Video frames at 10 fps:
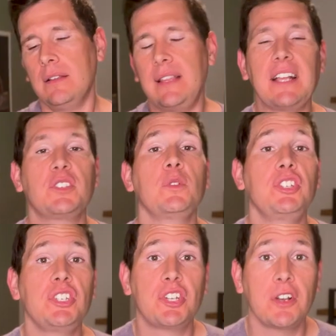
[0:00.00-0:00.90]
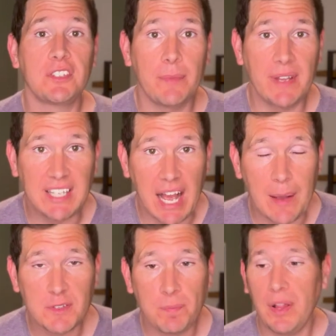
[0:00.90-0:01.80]
That's when she shows up at
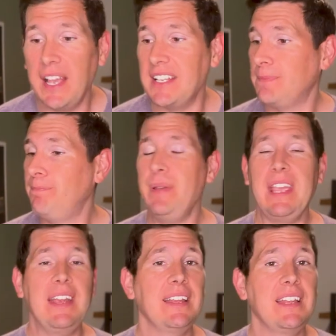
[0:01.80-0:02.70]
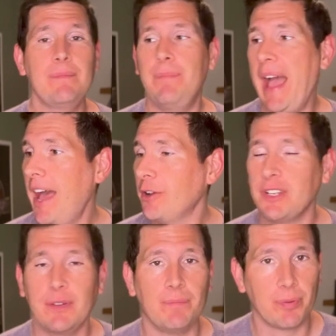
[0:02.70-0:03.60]
Dom's place, beaten, battered, and